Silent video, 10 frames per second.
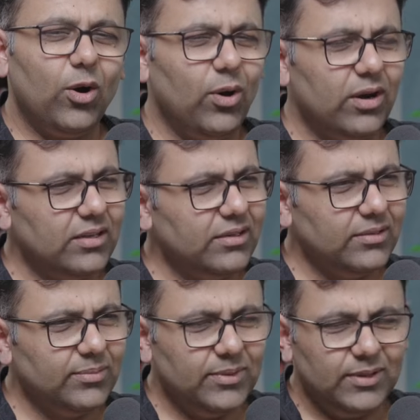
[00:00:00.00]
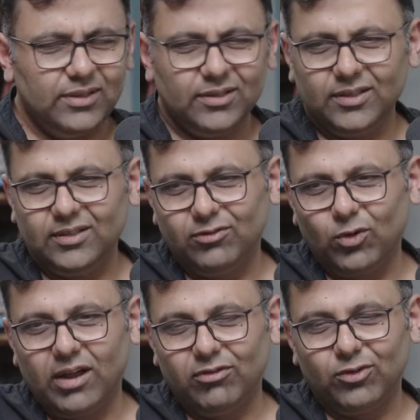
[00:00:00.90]
or the the the
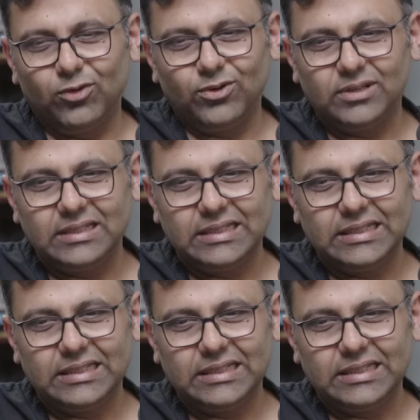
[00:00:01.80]
Vodafone.